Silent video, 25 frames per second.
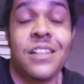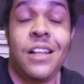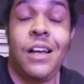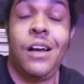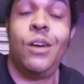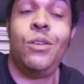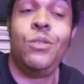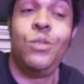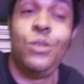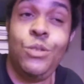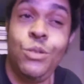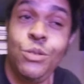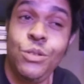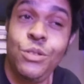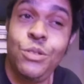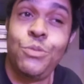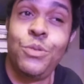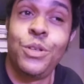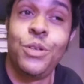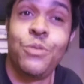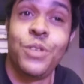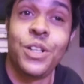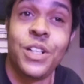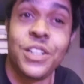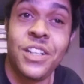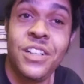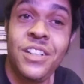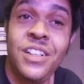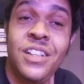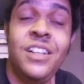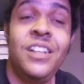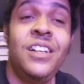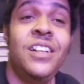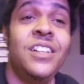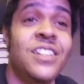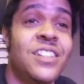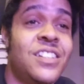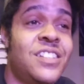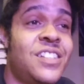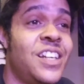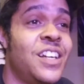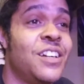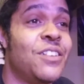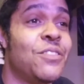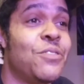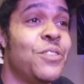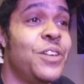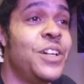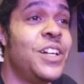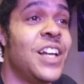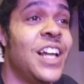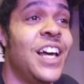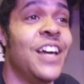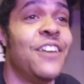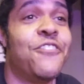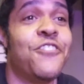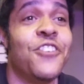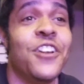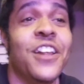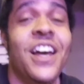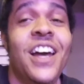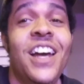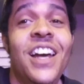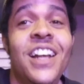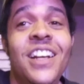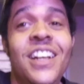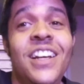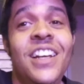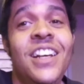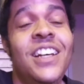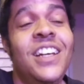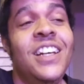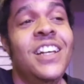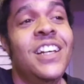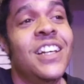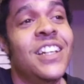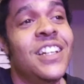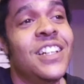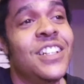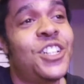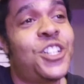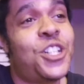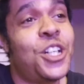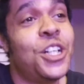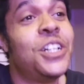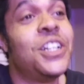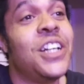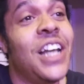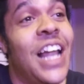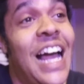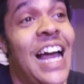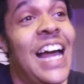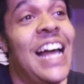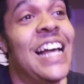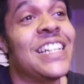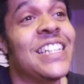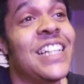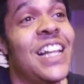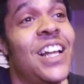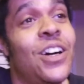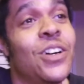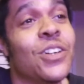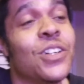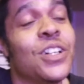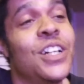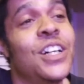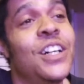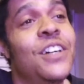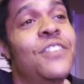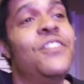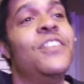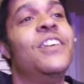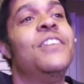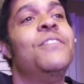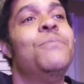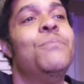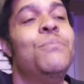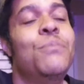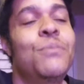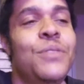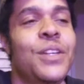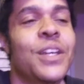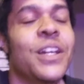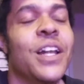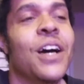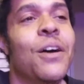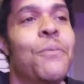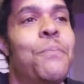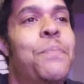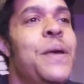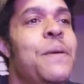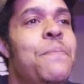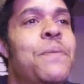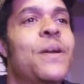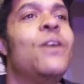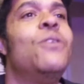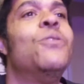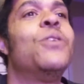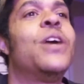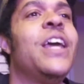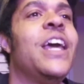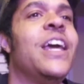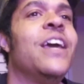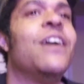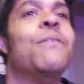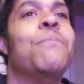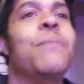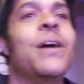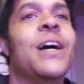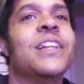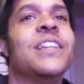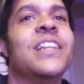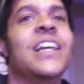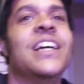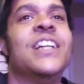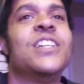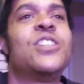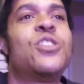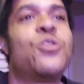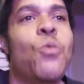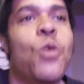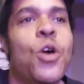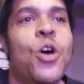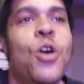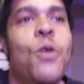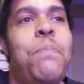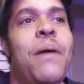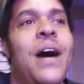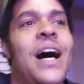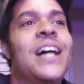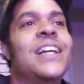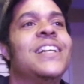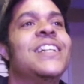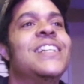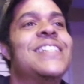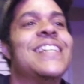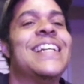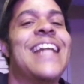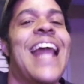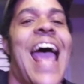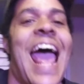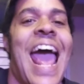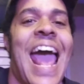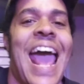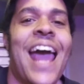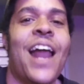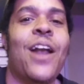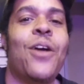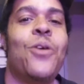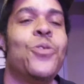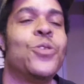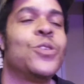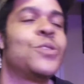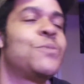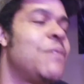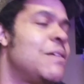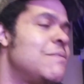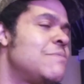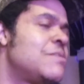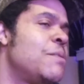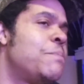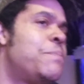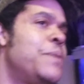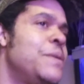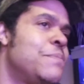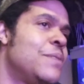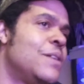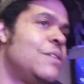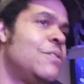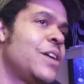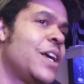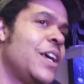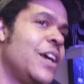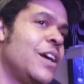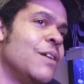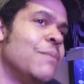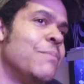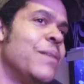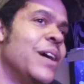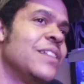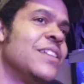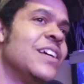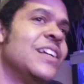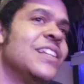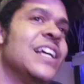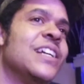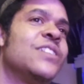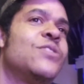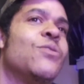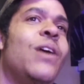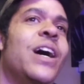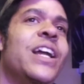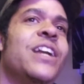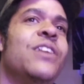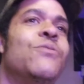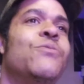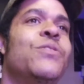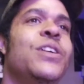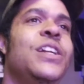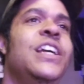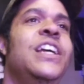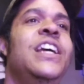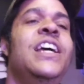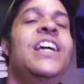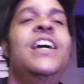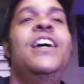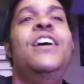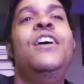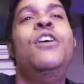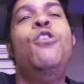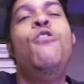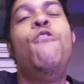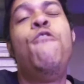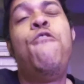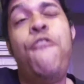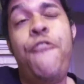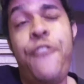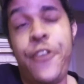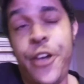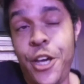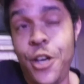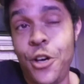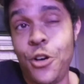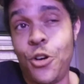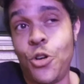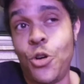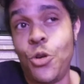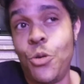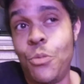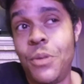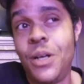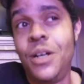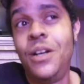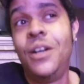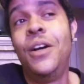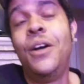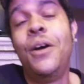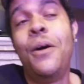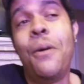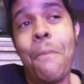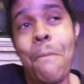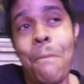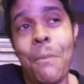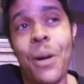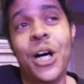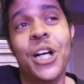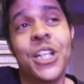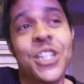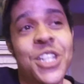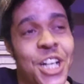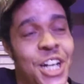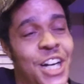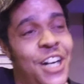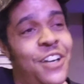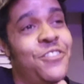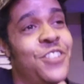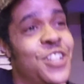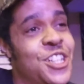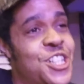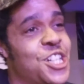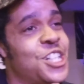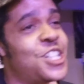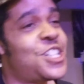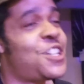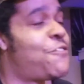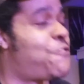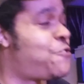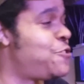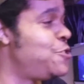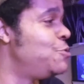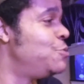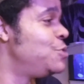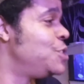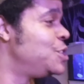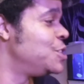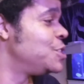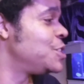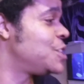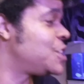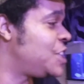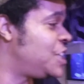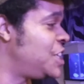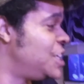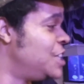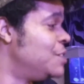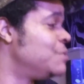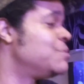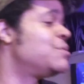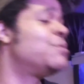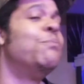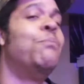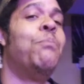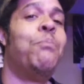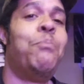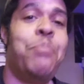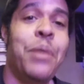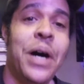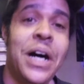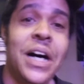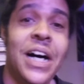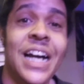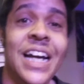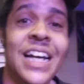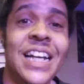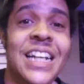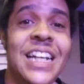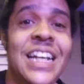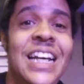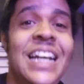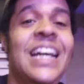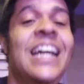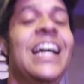are like, ooh, you went with a sick relay for that. Should last long enough. You know, people don't care about that. The swirl pot doesn't add horsepower. Some people don't care about that. That's why I didn't really film much of it, just a few little clips. But